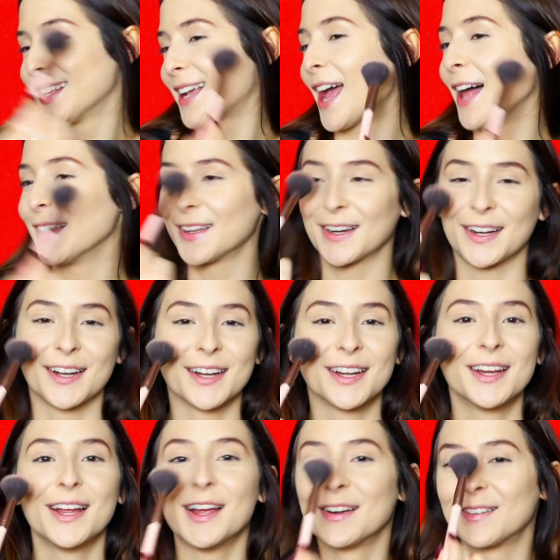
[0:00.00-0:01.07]
color
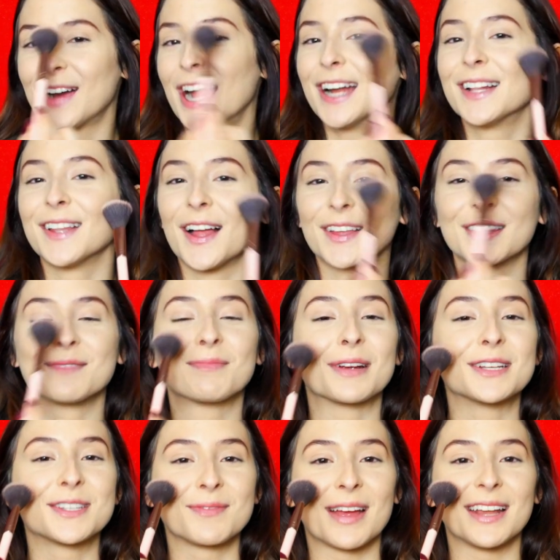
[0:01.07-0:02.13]
right along the
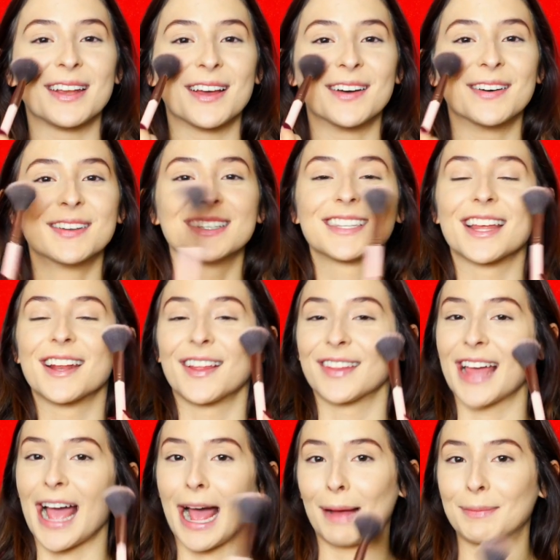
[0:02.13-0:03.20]
bridge of my nose and on
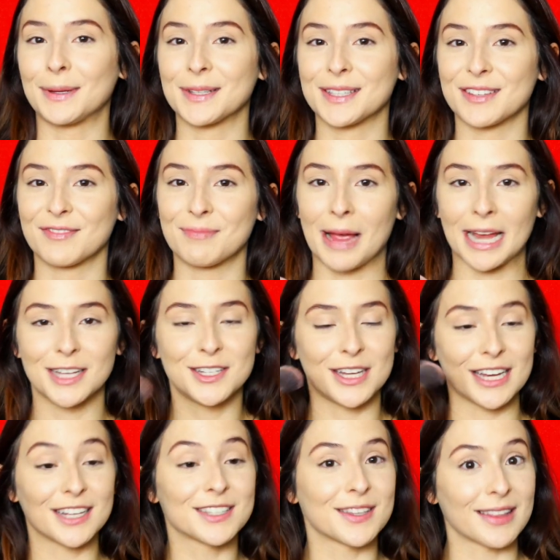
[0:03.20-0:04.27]
the apples of my
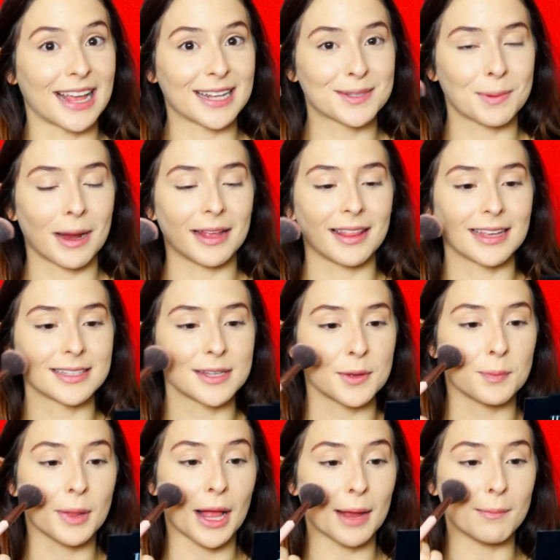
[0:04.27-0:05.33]
cheeks. So that's where I like to
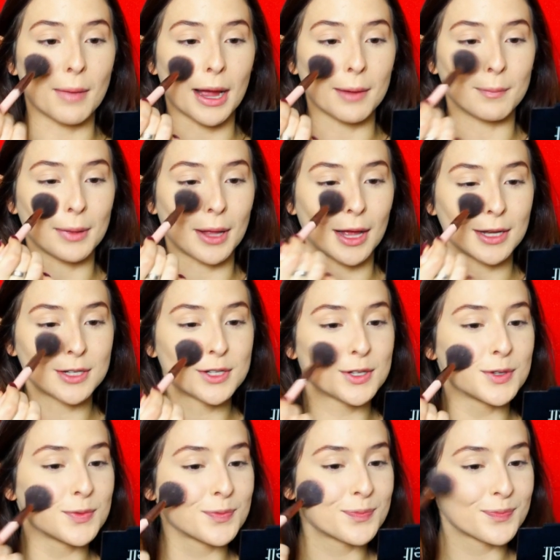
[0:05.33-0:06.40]
apply my
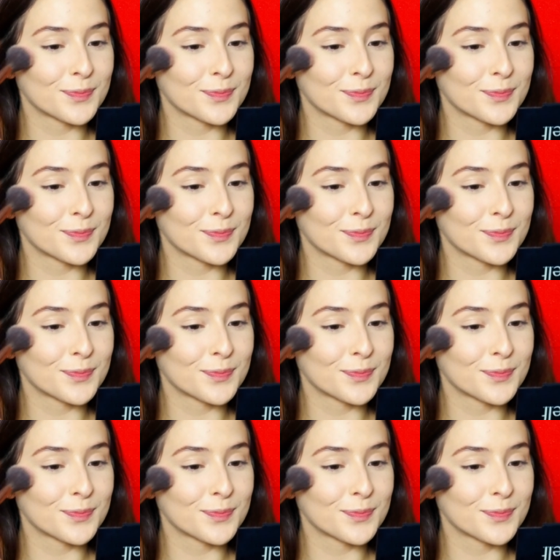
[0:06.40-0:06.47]
blush.